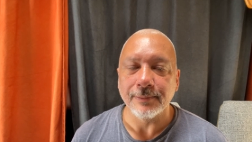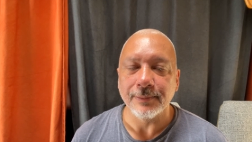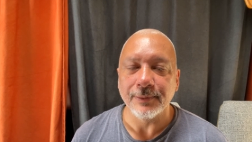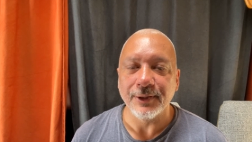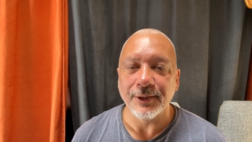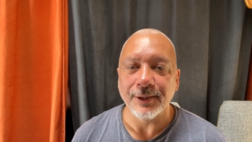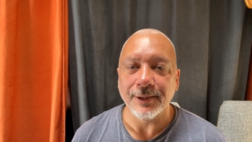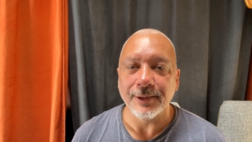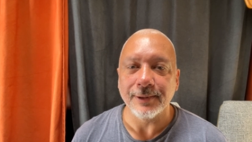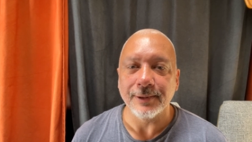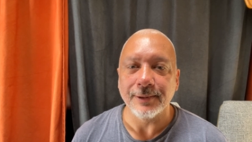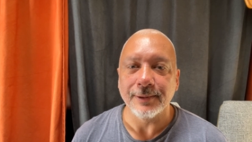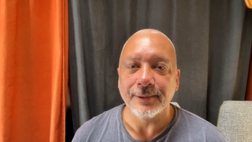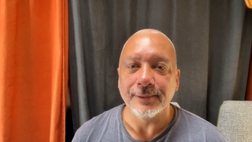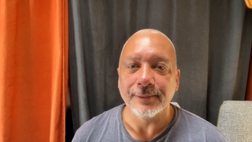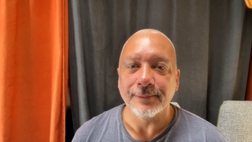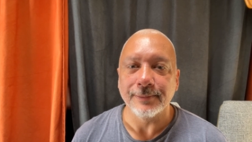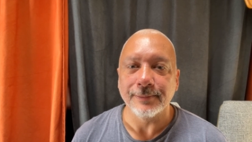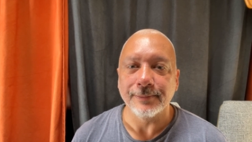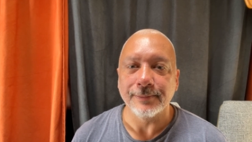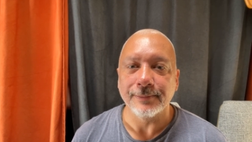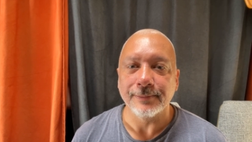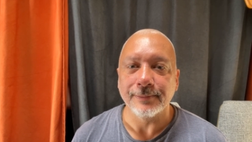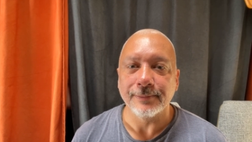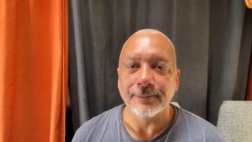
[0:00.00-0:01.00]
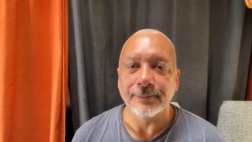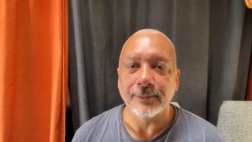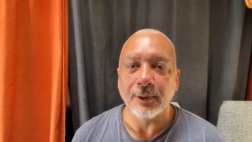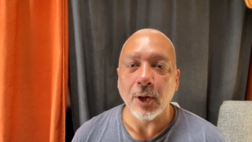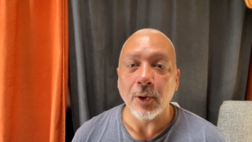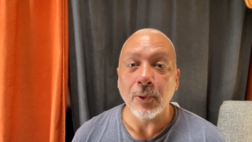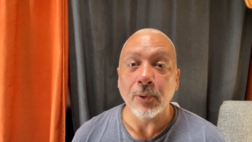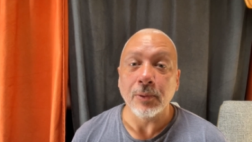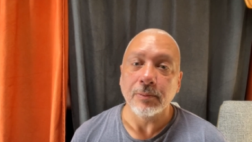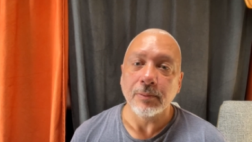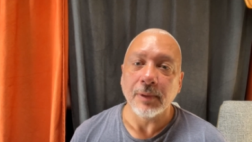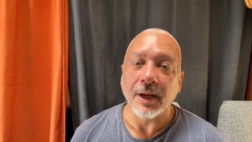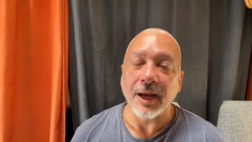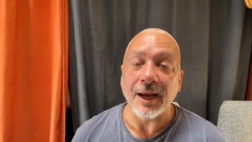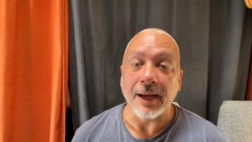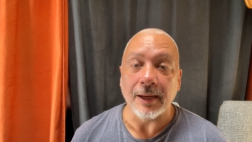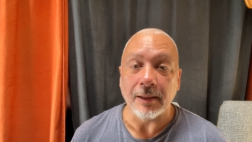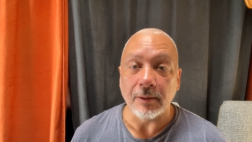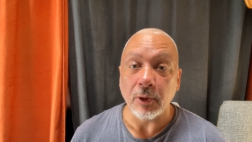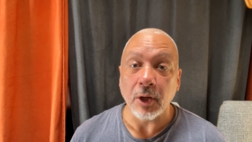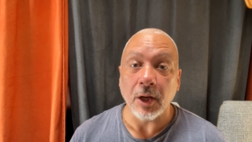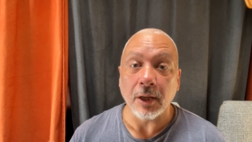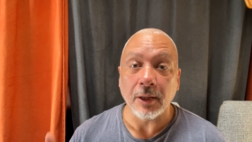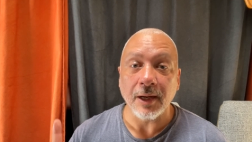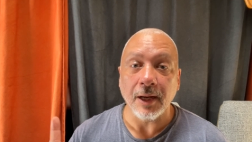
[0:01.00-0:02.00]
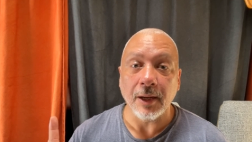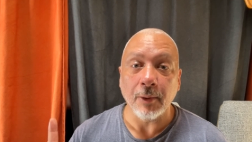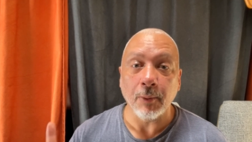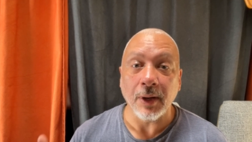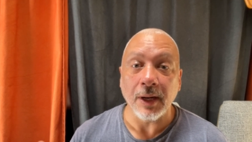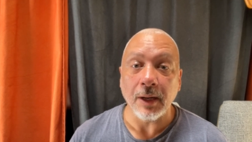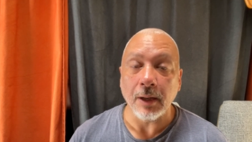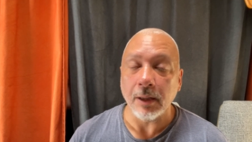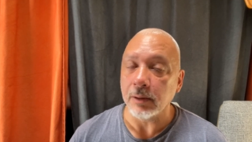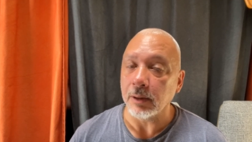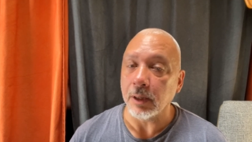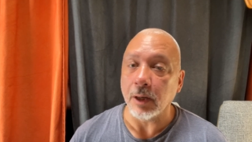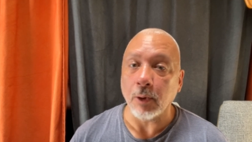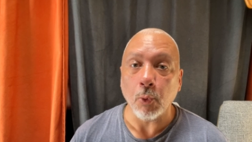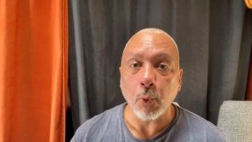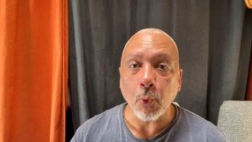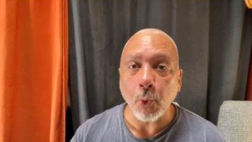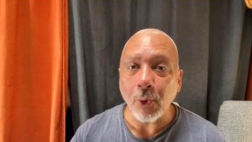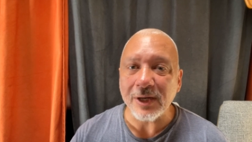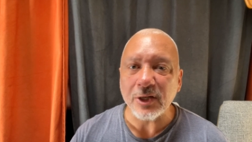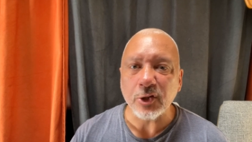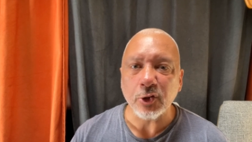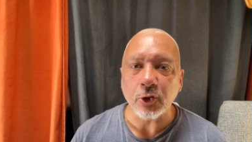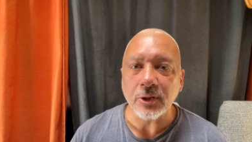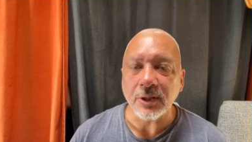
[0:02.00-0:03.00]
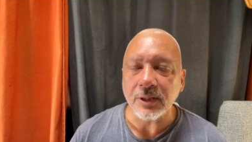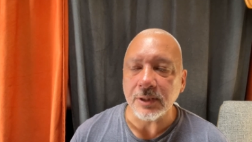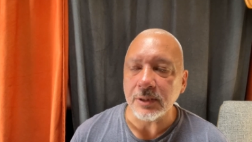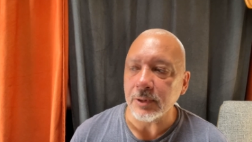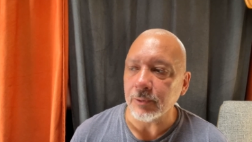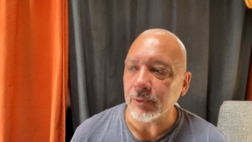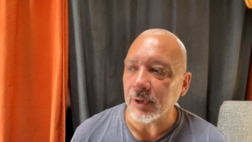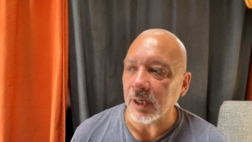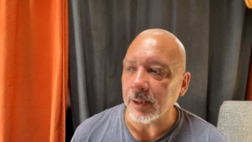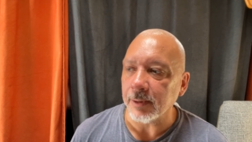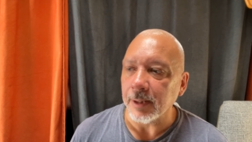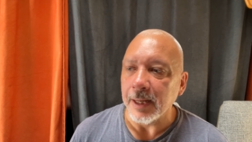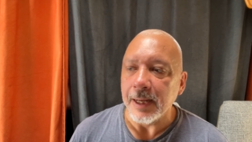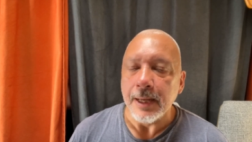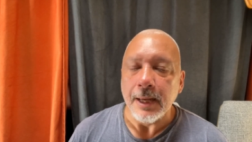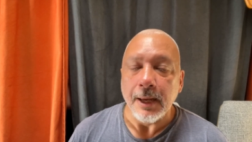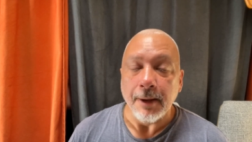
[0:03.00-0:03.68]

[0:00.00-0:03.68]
Cheers. Oh, okay, wait, I always do this, all right.